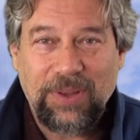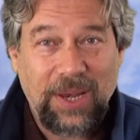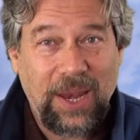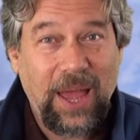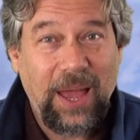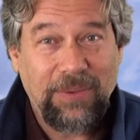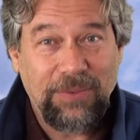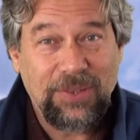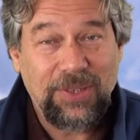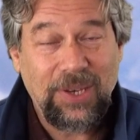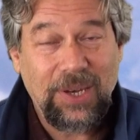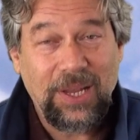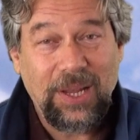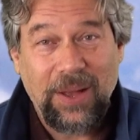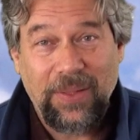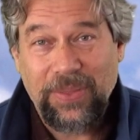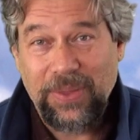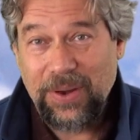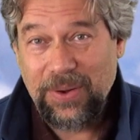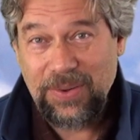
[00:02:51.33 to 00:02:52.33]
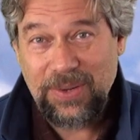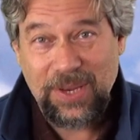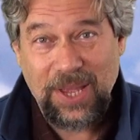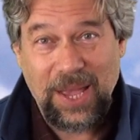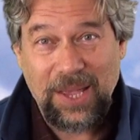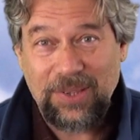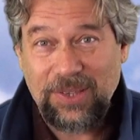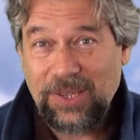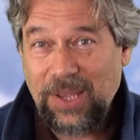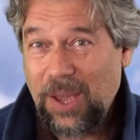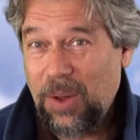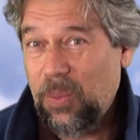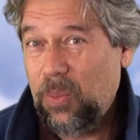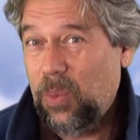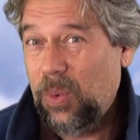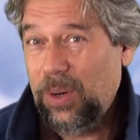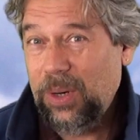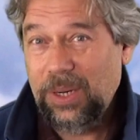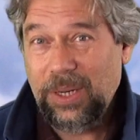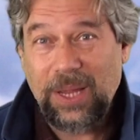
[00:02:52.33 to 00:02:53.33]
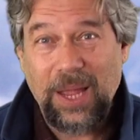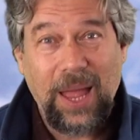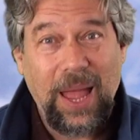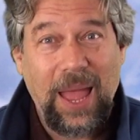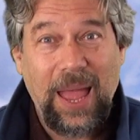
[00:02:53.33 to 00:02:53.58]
can have sitting on their desk at work,